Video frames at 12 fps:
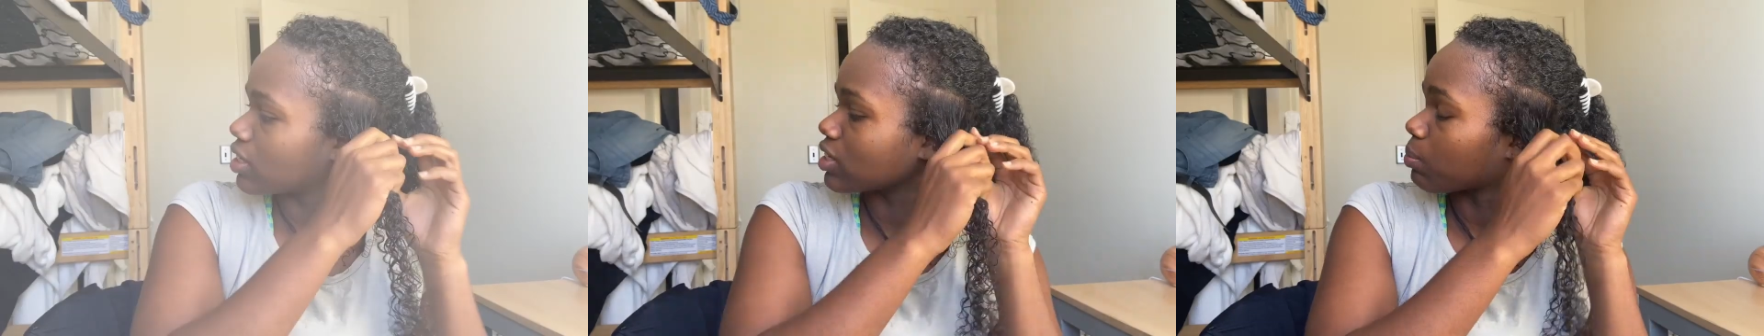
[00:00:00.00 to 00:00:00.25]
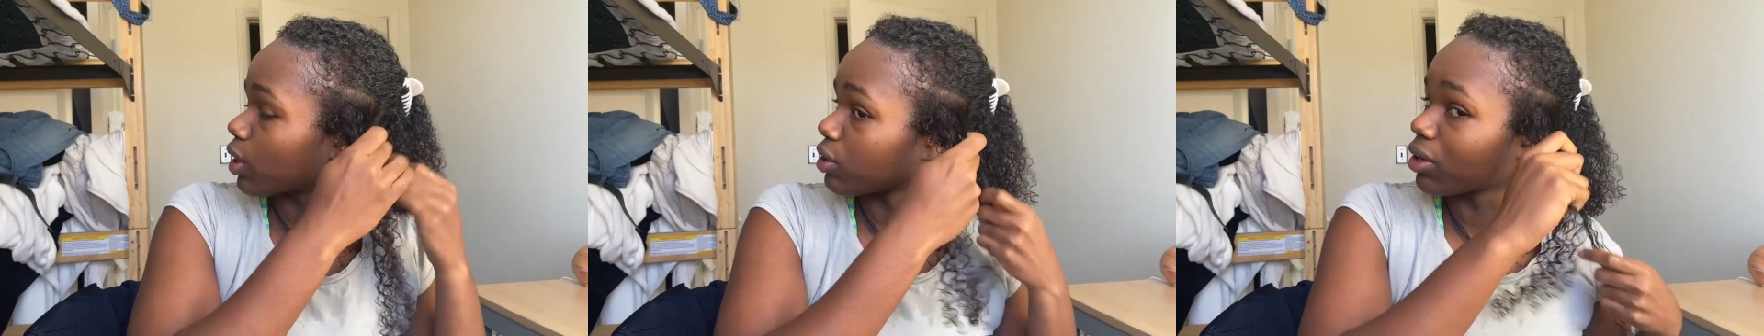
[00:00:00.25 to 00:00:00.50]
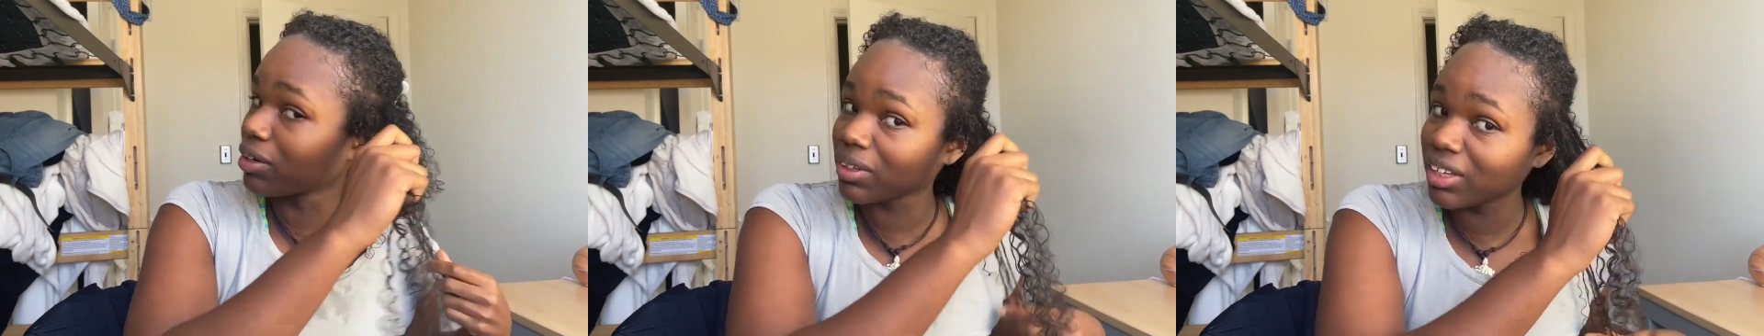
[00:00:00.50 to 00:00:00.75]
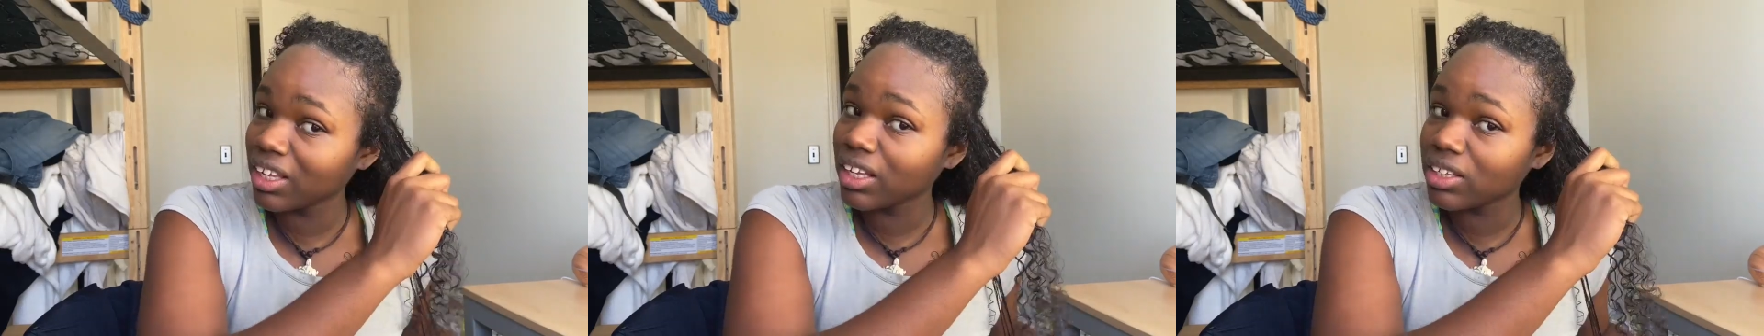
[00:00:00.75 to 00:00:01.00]
So
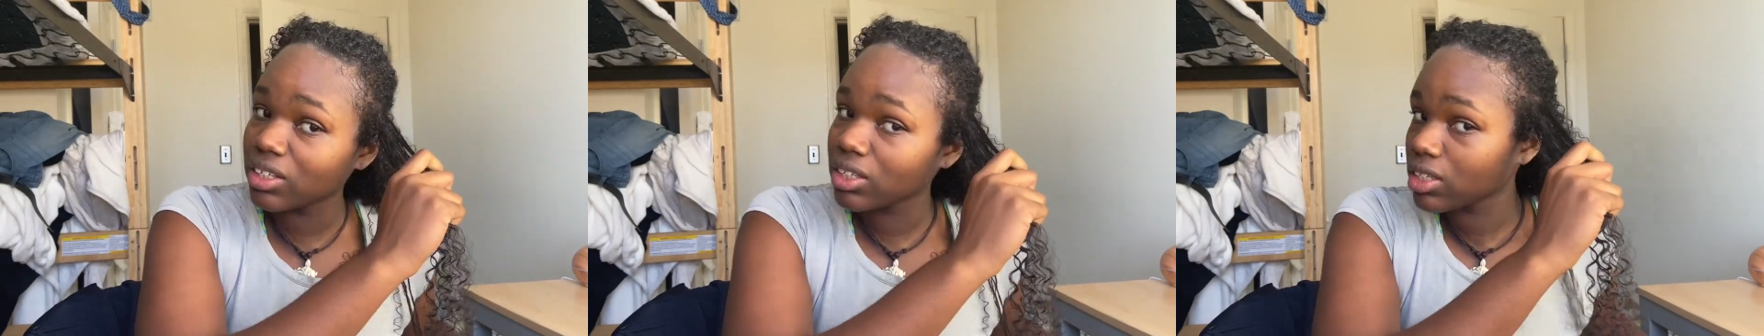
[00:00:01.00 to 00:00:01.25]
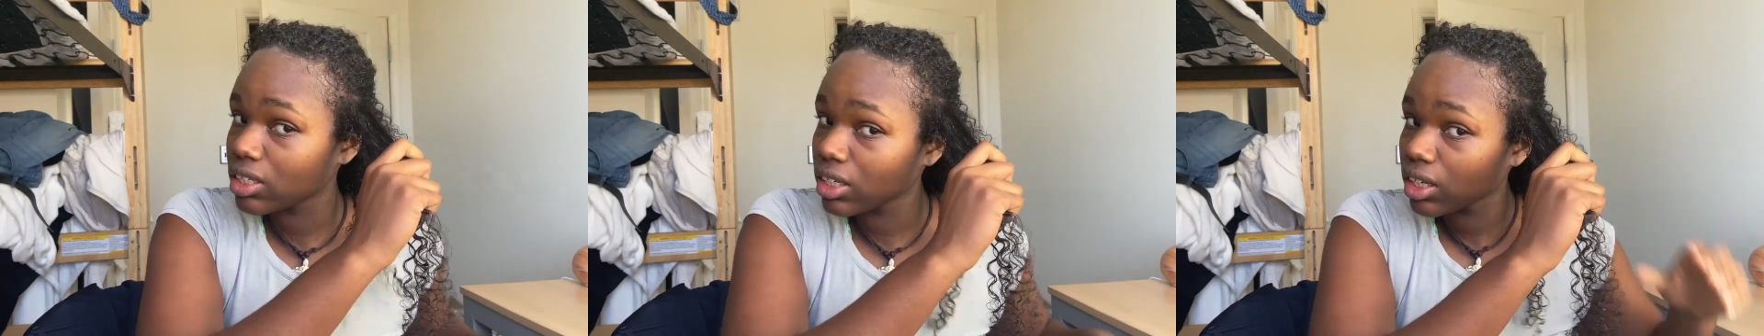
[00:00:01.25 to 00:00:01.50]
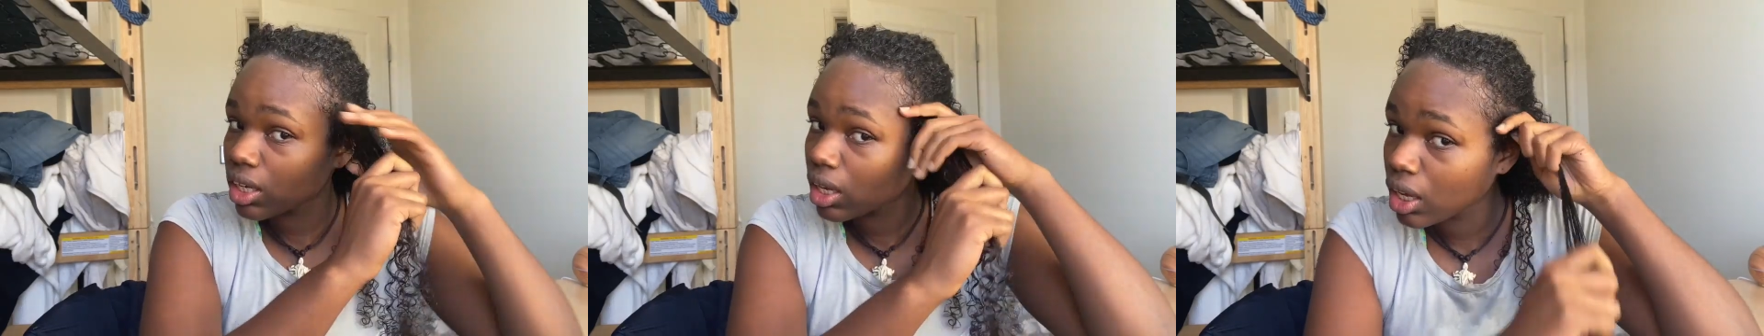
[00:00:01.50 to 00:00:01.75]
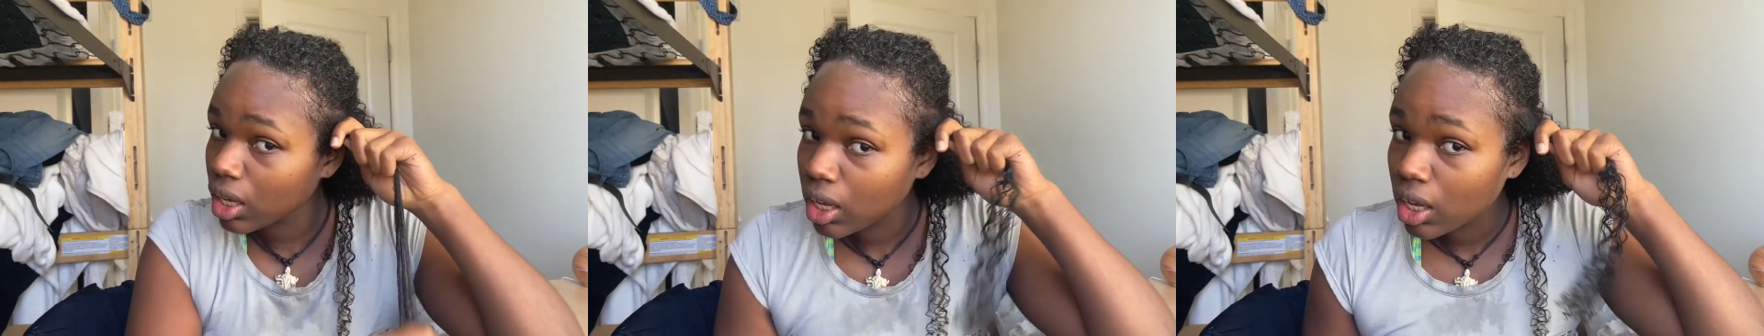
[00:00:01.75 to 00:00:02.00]
right here I'm
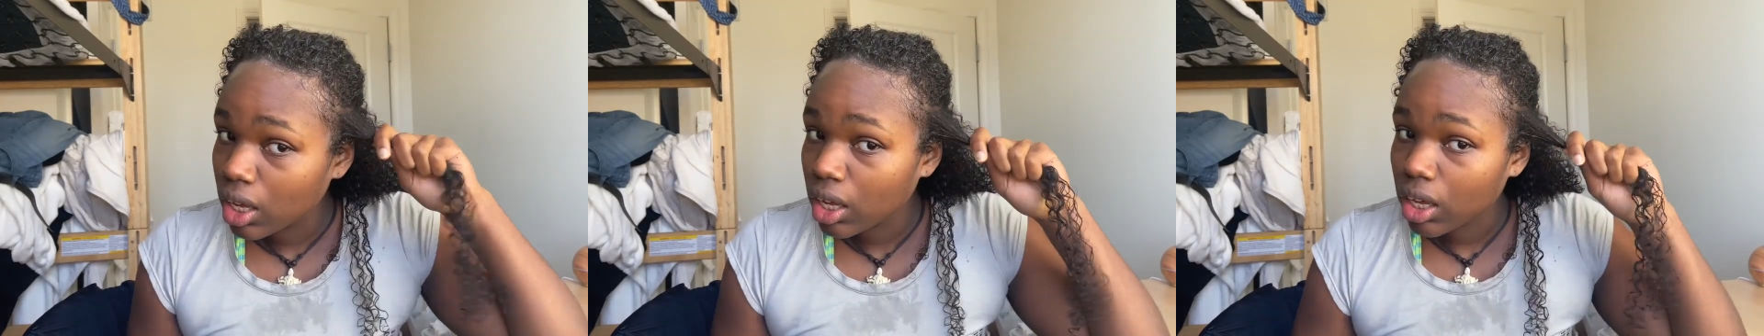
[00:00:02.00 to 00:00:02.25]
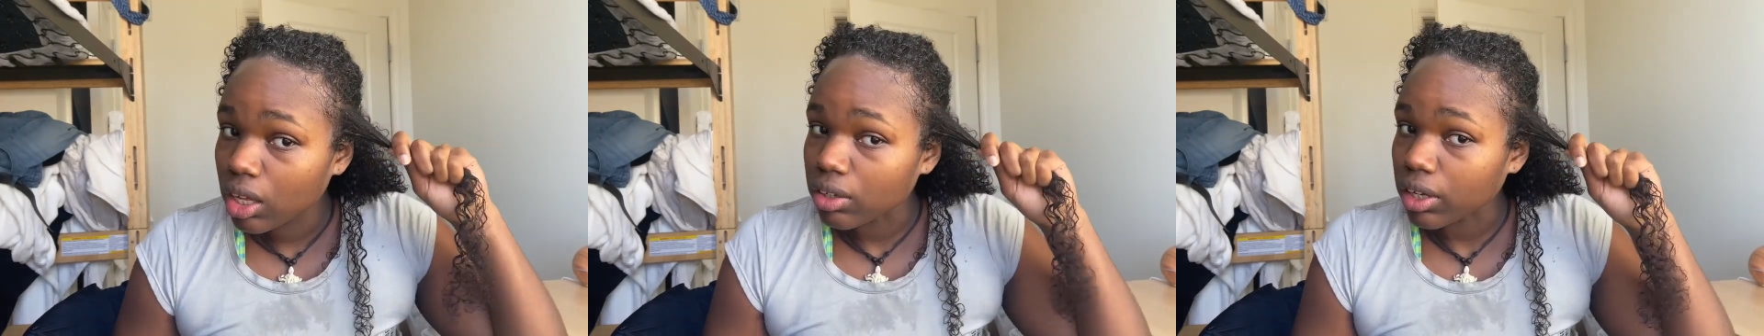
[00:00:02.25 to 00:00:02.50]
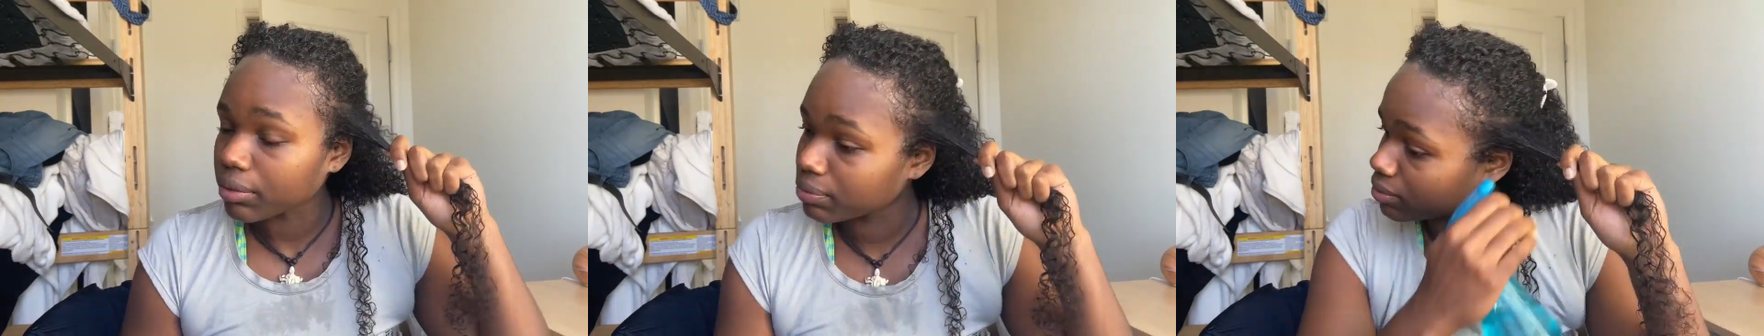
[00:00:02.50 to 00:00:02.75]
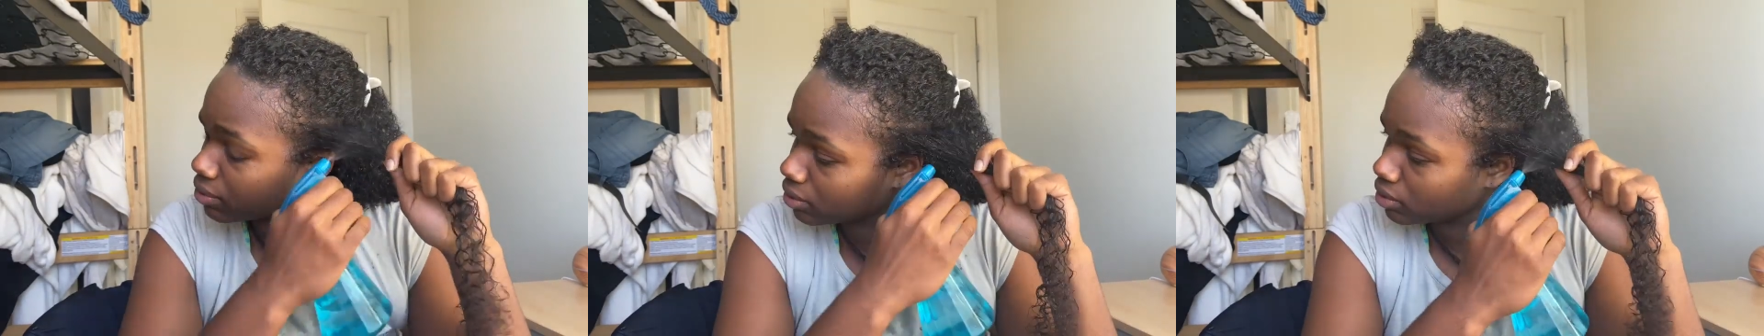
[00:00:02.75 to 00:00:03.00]
just going in and
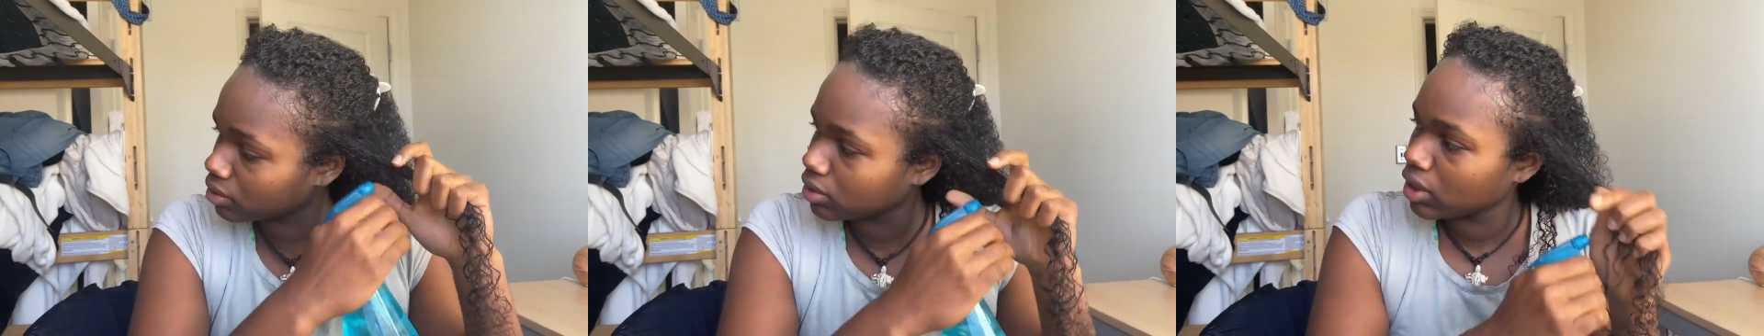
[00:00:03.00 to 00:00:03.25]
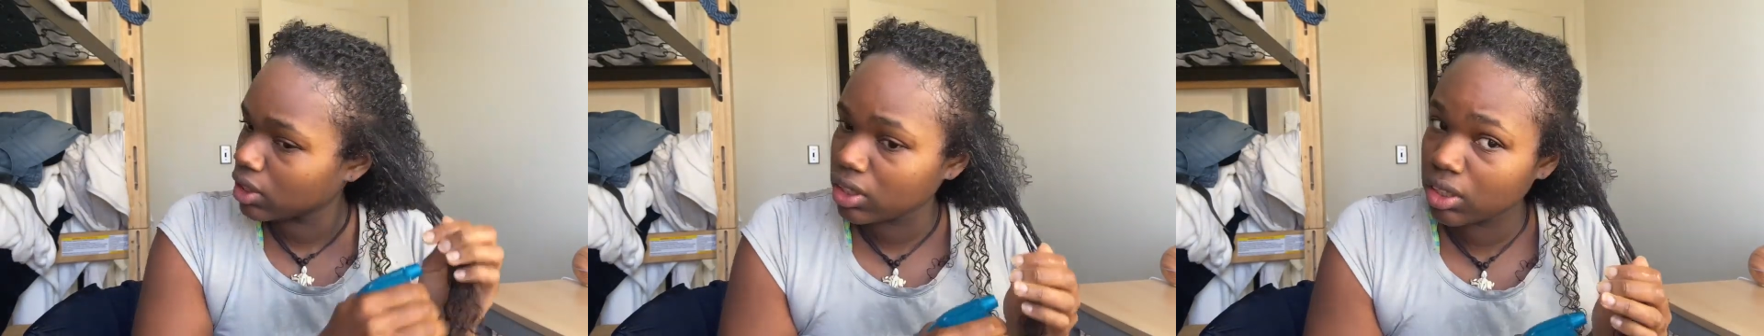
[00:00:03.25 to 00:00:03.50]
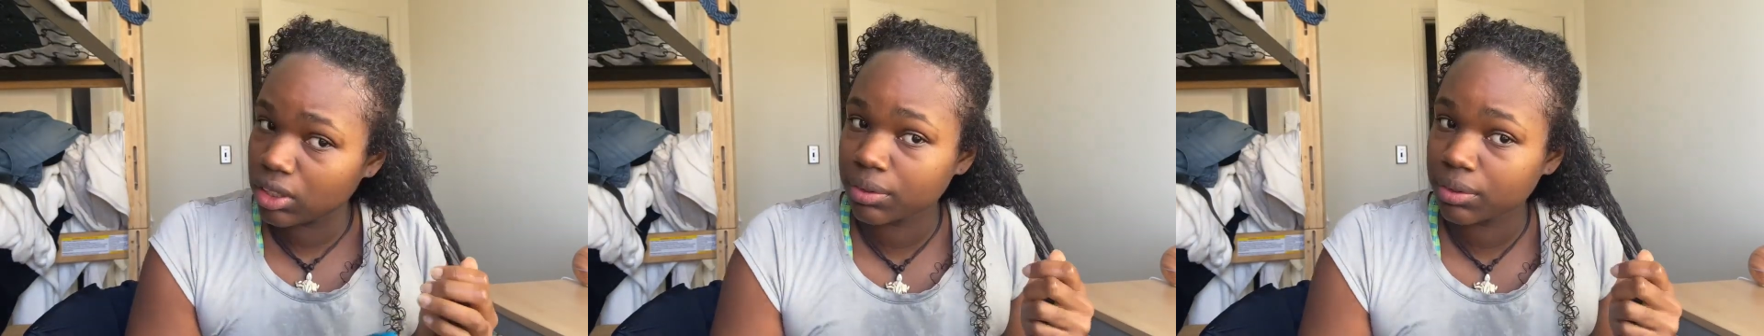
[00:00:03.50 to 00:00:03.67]
sectioning off a